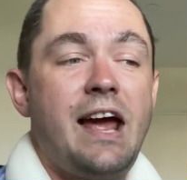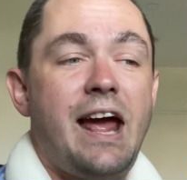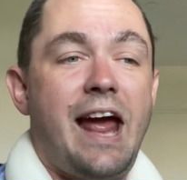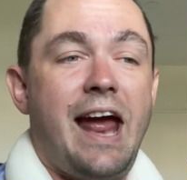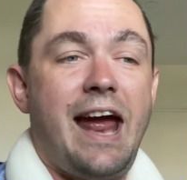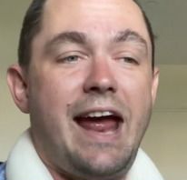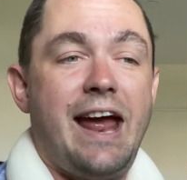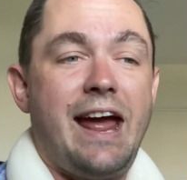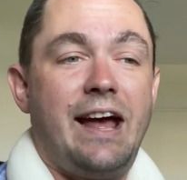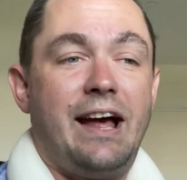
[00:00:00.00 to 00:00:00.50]

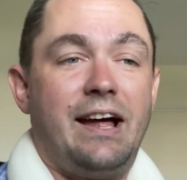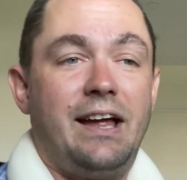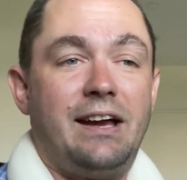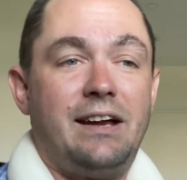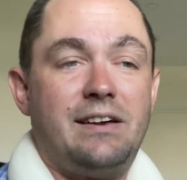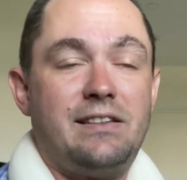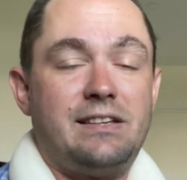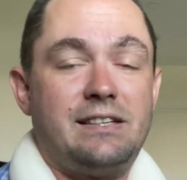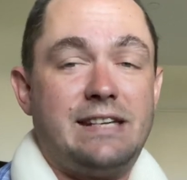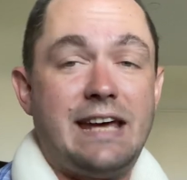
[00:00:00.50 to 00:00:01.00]

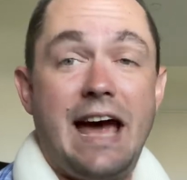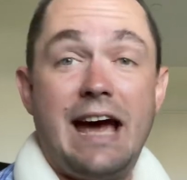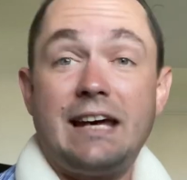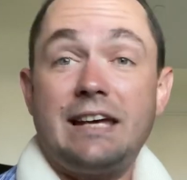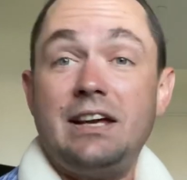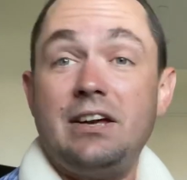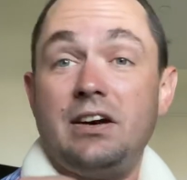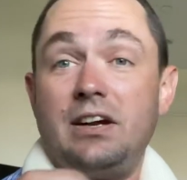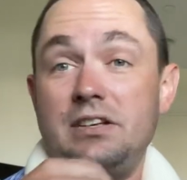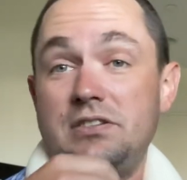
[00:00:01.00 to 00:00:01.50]
And the
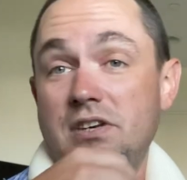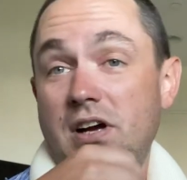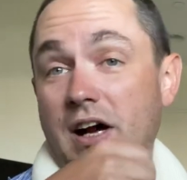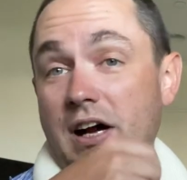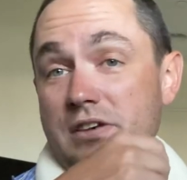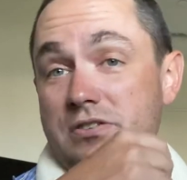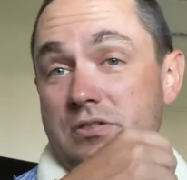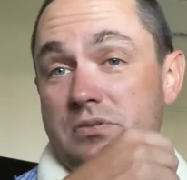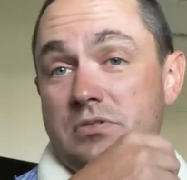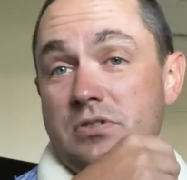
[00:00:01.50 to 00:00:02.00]
Tachyons
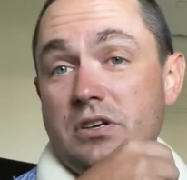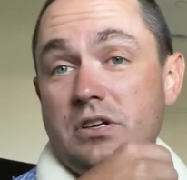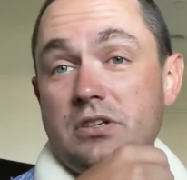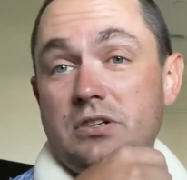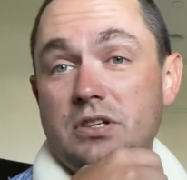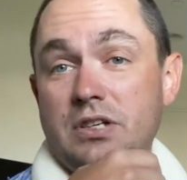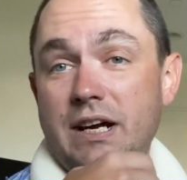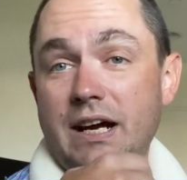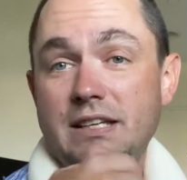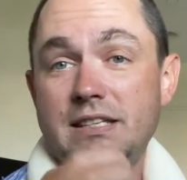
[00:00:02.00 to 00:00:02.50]
also took a
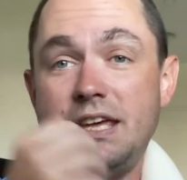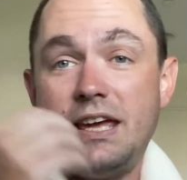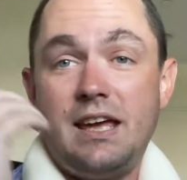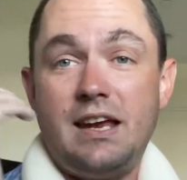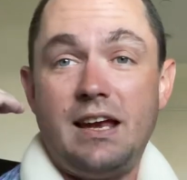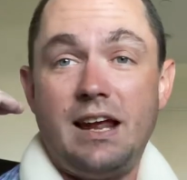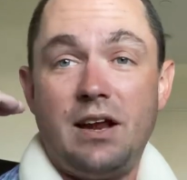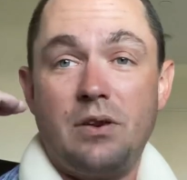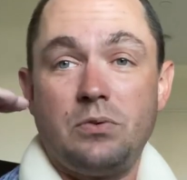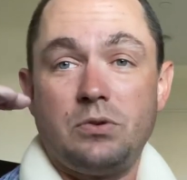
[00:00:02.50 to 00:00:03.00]
direct
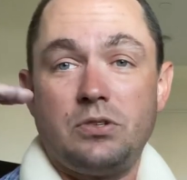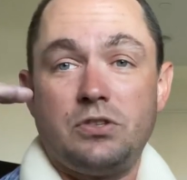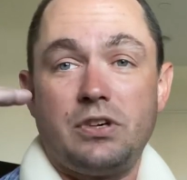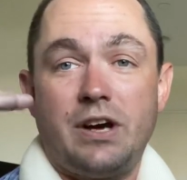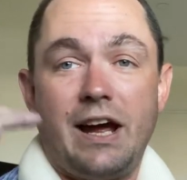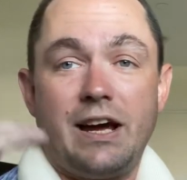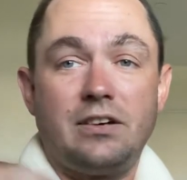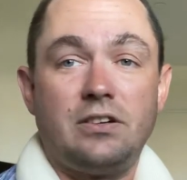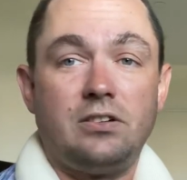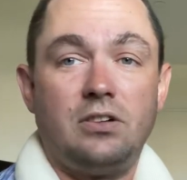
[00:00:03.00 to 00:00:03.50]
hit and were
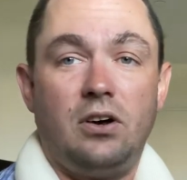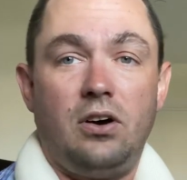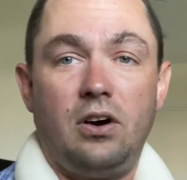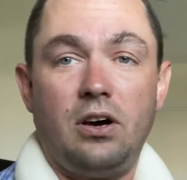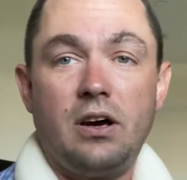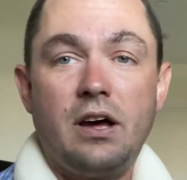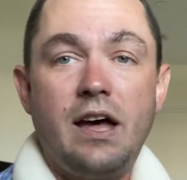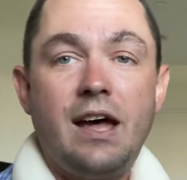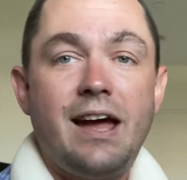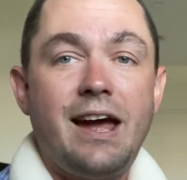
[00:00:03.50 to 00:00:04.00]
dragged
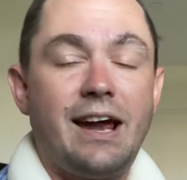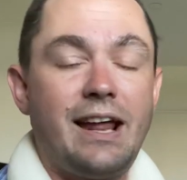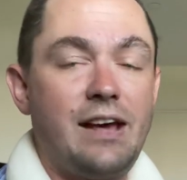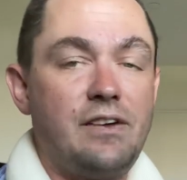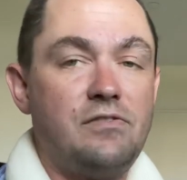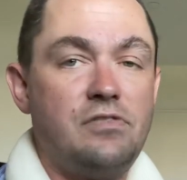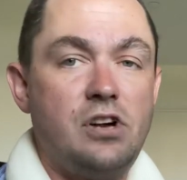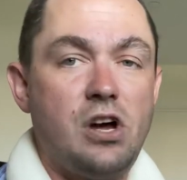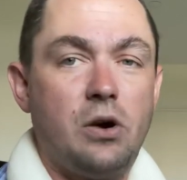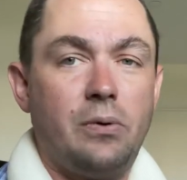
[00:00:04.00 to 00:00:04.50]
along, and I
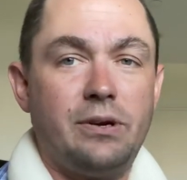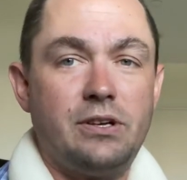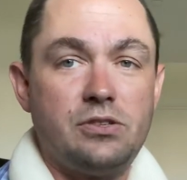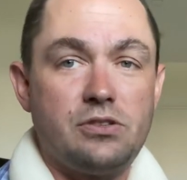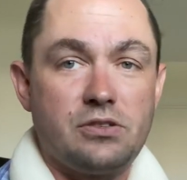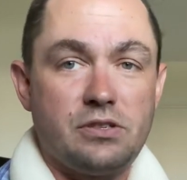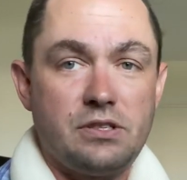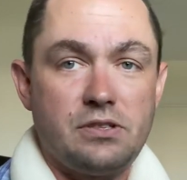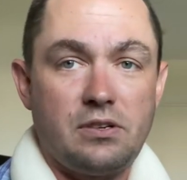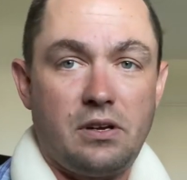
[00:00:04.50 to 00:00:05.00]
have no
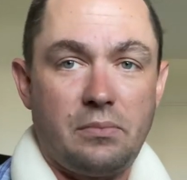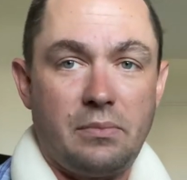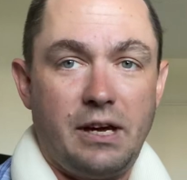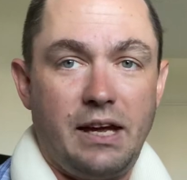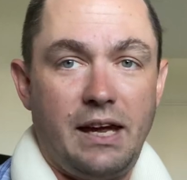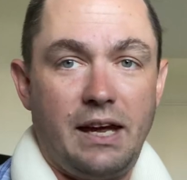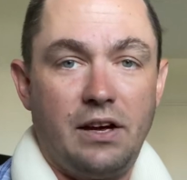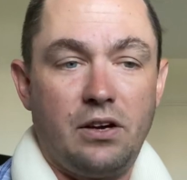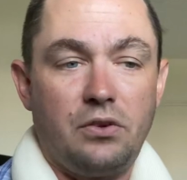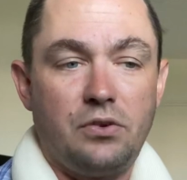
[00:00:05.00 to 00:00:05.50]
injuries on my
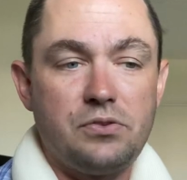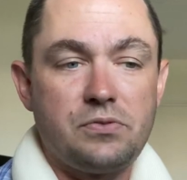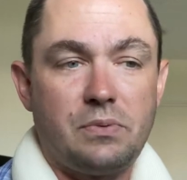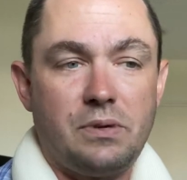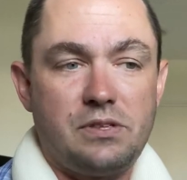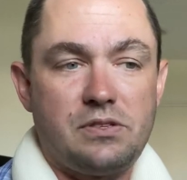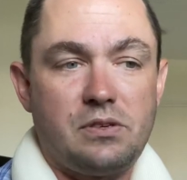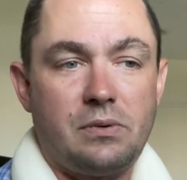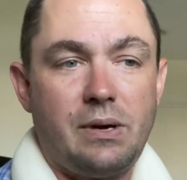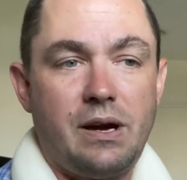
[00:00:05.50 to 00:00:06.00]
ankles
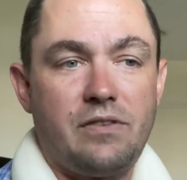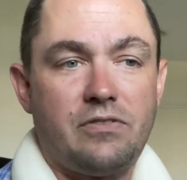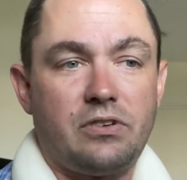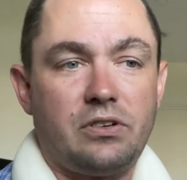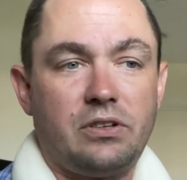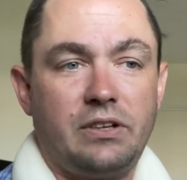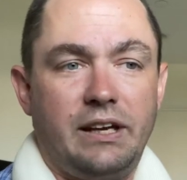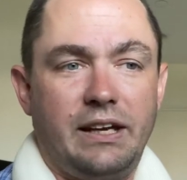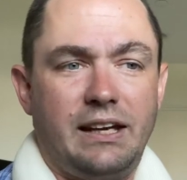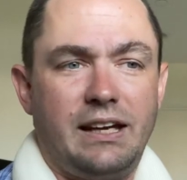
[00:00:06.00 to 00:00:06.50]
whatsoever.
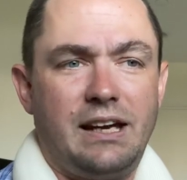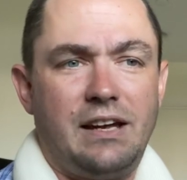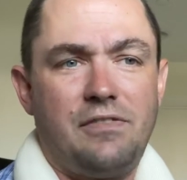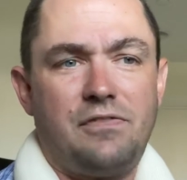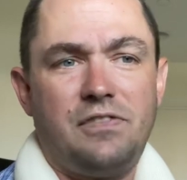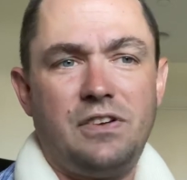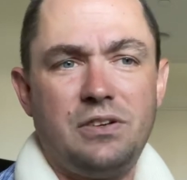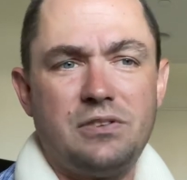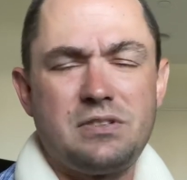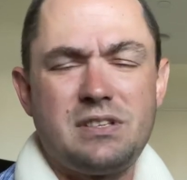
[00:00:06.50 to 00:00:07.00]
Like, it
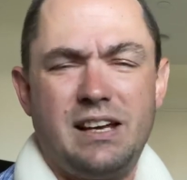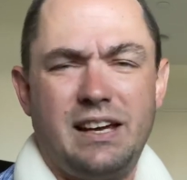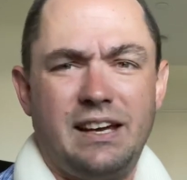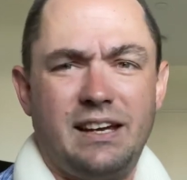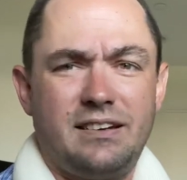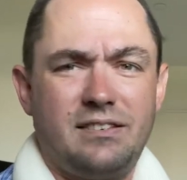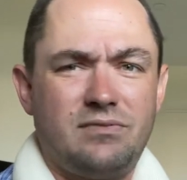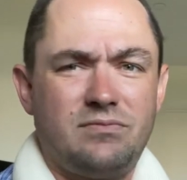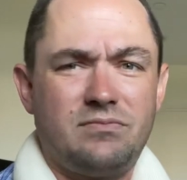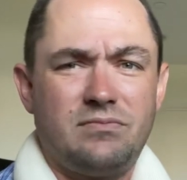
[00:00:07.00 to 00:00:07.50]
feels
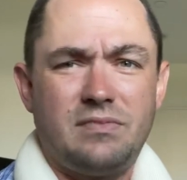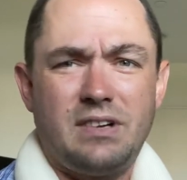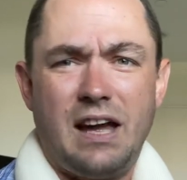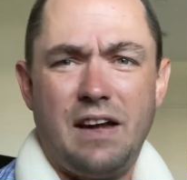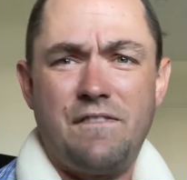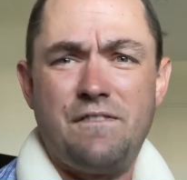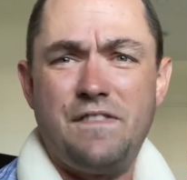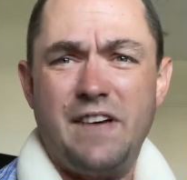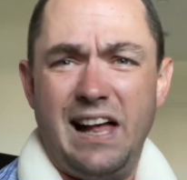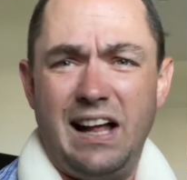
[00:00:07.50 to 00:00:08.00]
like I
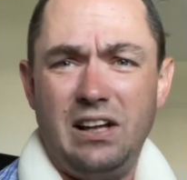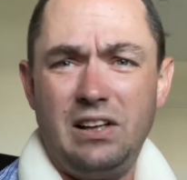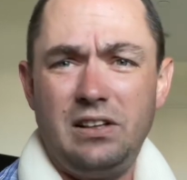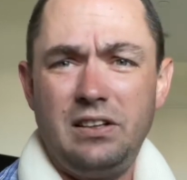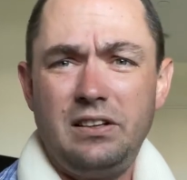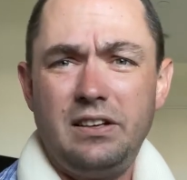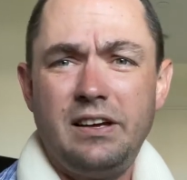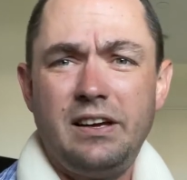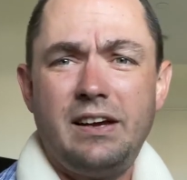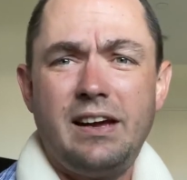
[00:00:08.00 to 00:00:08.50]

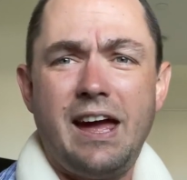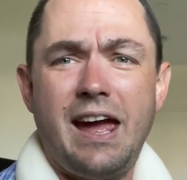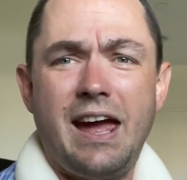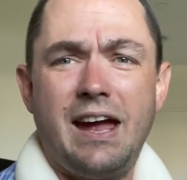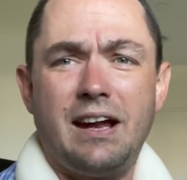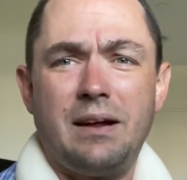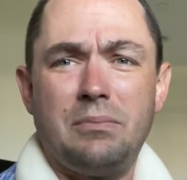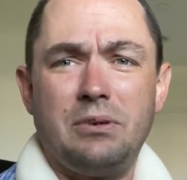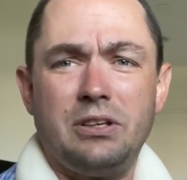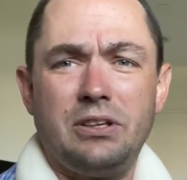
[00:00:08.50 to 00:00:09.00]
fell
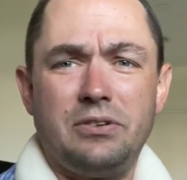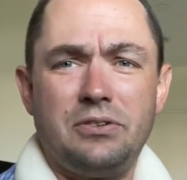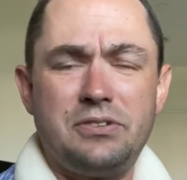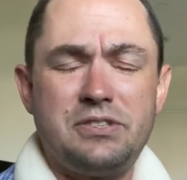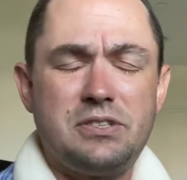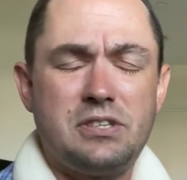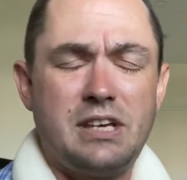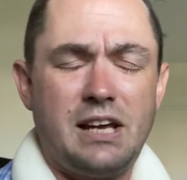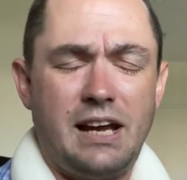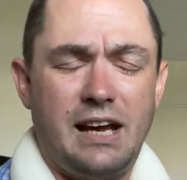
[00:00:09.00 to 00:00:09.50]
and I'm a little
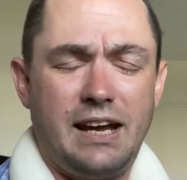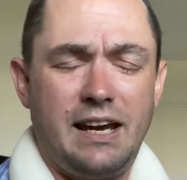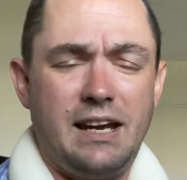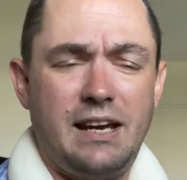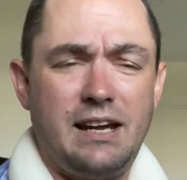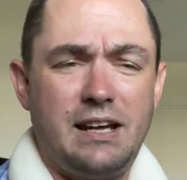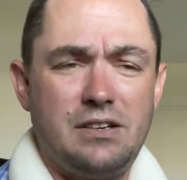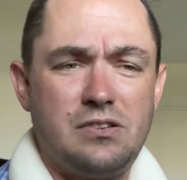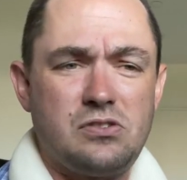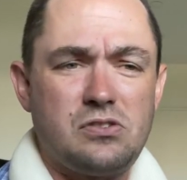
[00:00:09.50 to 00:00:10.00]

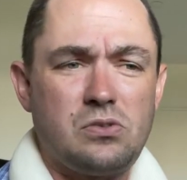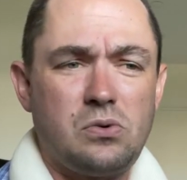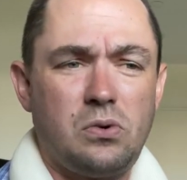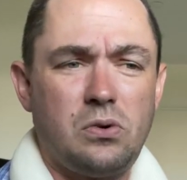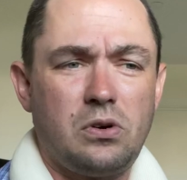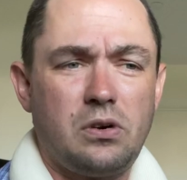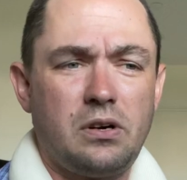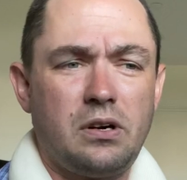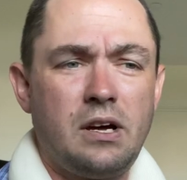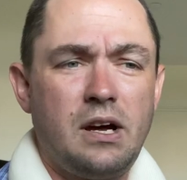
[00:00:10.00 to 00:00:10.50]
tight and
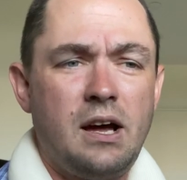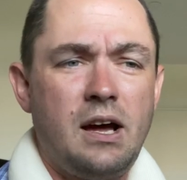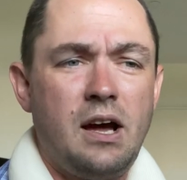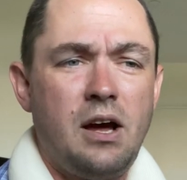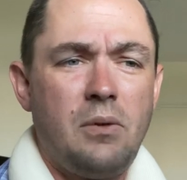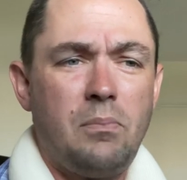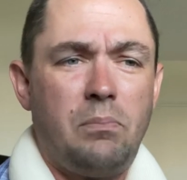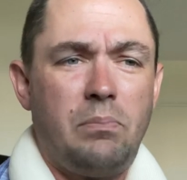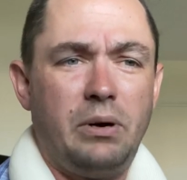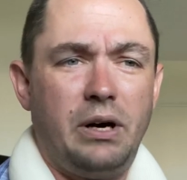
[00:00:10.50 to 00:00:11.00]
sore,
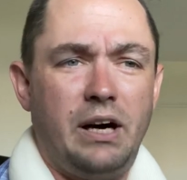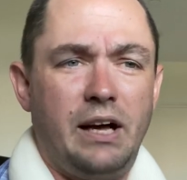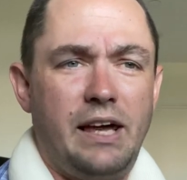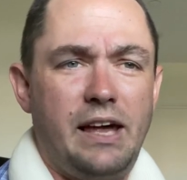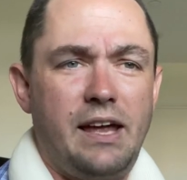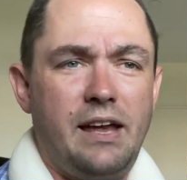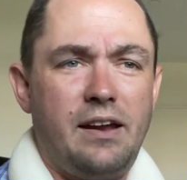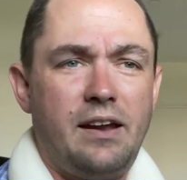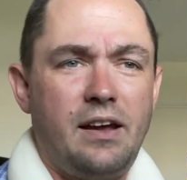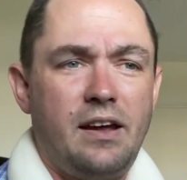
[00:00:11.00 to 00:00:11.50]

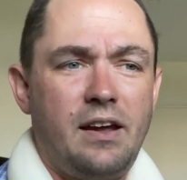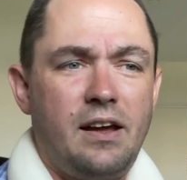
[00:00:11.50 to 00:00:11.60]
but